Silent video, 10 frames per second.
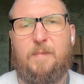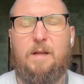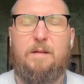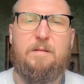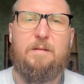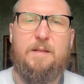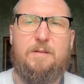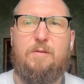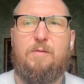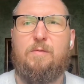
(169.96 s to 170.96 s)
And
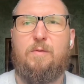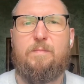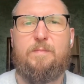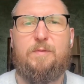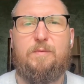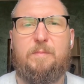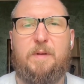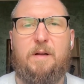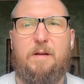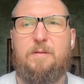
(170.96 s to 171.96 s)
let's go to
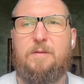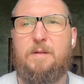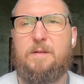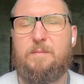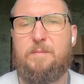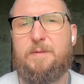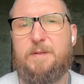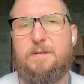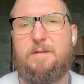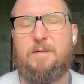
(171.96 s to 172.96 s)
Mykhailo and
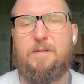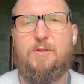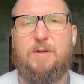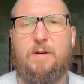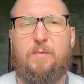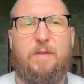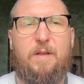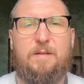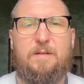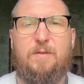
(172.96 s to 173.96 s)
please share
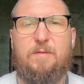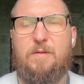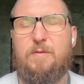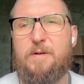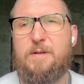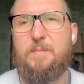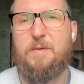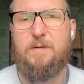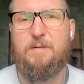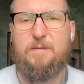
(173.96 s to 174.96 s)
with us your
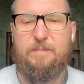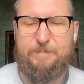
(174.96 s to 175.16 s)
experience.